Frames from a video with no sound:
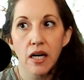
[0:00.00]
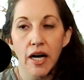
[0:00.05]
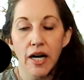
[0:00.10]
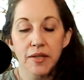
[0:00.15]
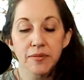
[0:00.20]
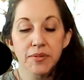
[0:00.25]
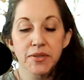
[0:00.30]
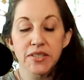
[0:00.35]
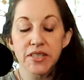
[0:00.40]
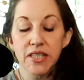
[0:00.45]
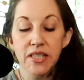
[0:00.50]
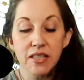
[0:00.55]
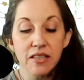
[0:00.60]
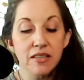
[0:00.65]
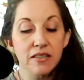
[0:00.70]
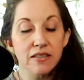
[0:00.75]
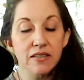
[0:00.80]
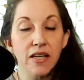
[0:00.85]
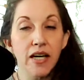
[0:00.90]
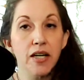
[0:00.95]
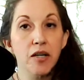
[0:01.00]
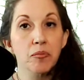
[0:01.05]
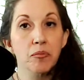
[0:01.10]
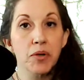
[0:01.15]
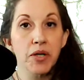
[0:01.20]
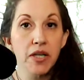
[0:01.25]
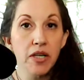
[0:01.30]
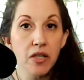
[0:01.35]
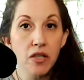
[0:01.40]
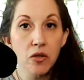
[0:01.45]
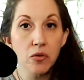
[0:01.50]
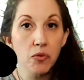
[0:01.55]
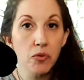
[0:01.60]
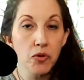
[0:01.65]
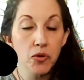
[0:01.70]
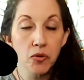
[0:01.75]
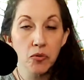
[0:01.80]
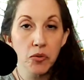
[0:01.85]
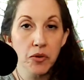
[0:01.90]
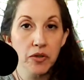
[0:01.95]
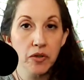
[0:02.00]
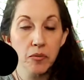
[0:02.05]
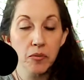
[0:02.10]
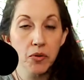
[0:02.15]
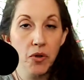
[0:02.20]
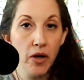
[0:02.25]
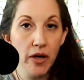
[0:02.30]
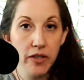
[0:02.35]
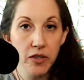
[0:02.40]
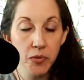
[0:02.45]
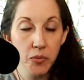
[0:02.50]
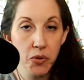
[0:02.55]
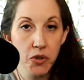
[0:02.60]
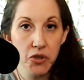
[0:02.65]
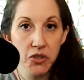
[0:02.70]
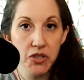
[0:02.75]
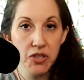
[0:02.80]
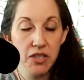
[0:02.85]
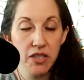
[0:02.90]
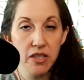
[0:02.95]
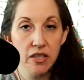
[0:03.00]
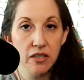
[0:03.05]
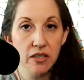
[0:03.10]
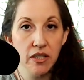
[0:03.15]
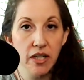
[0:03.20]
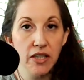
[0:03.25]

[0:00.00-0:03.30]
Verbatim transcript: i'm seeing this like being in a room with a blind person